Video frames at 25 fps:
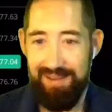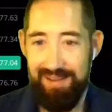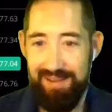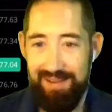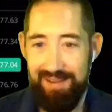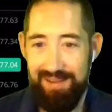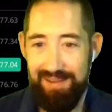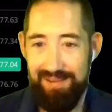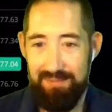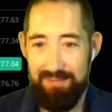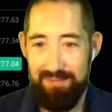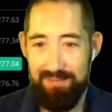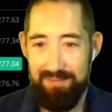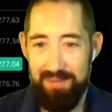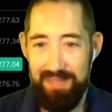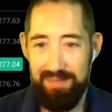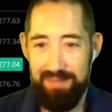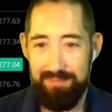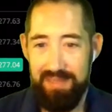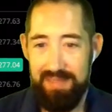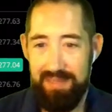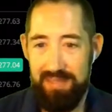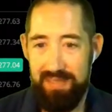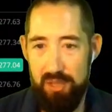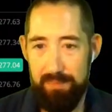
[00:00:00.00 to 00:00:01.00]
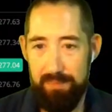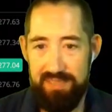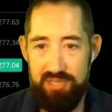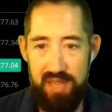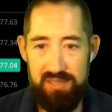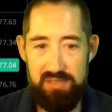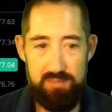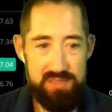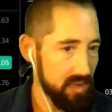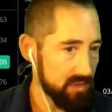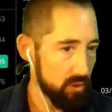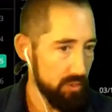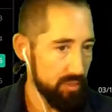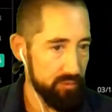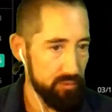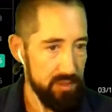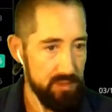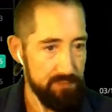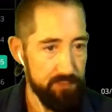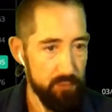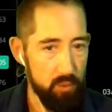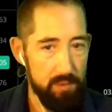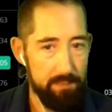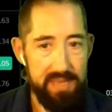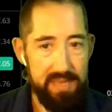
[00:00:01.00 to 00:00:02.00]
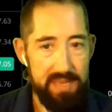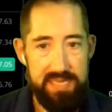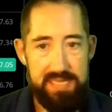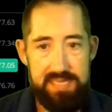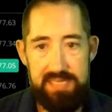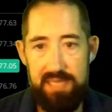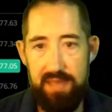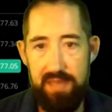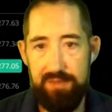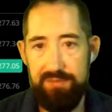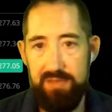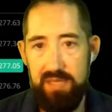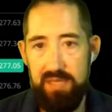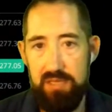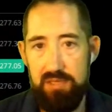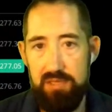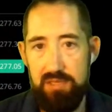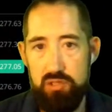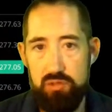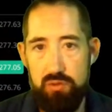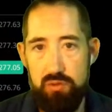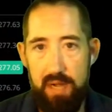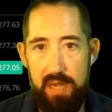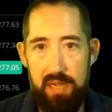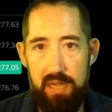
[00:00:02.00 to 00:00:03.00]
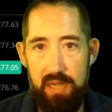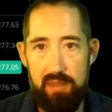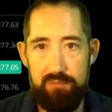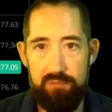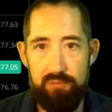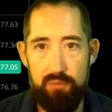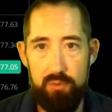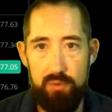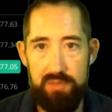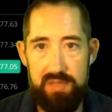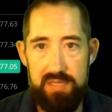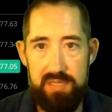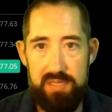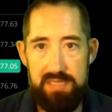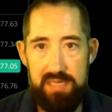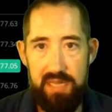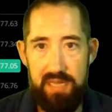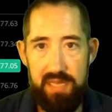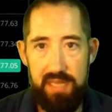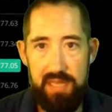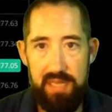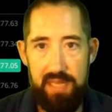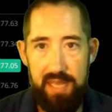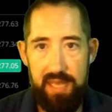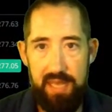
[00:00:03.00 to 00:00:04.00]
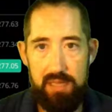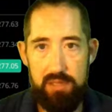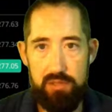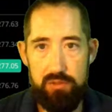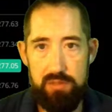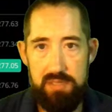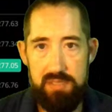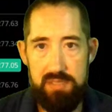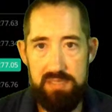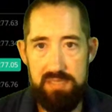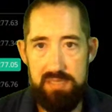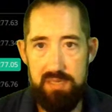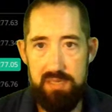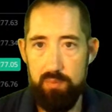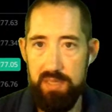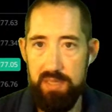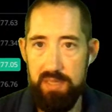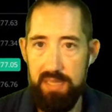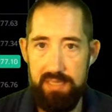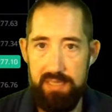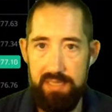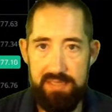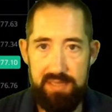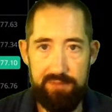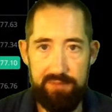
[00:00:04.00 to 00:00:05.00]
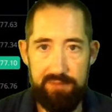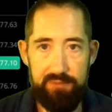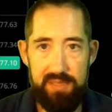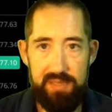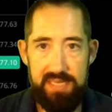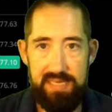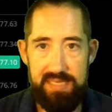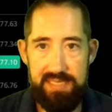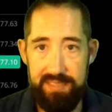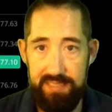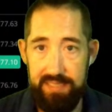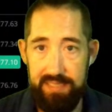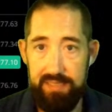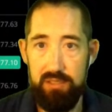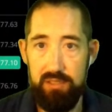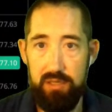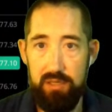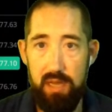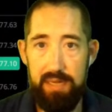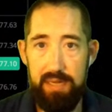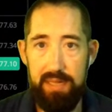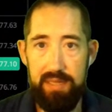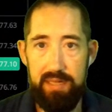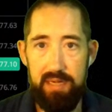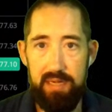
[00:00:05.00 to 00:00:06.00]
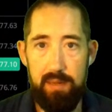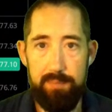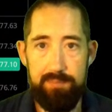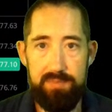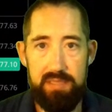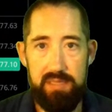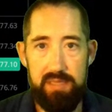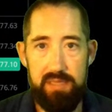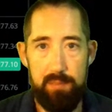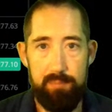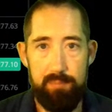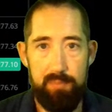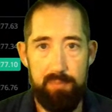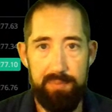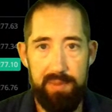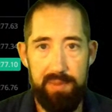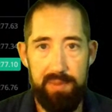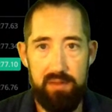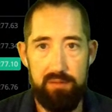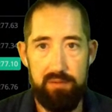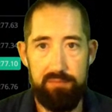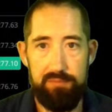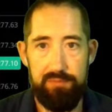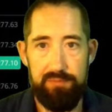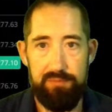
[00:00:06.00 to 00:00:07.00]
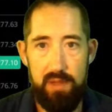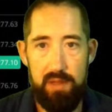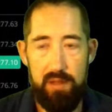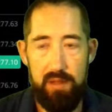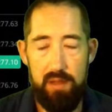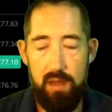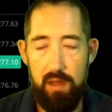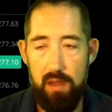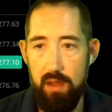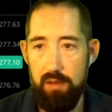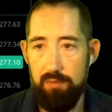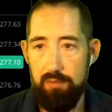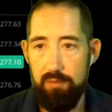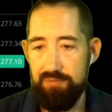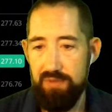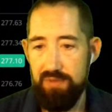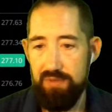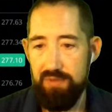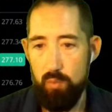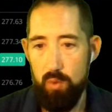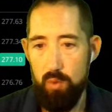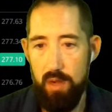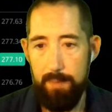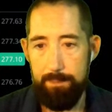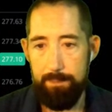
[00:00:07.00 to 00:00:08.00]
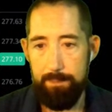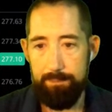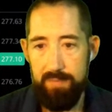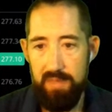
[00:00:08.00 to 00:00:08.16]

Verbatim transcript: got another 34 minutes left in trading for the day, and you can see we definitely did not head up to the upper band of, of VWAP.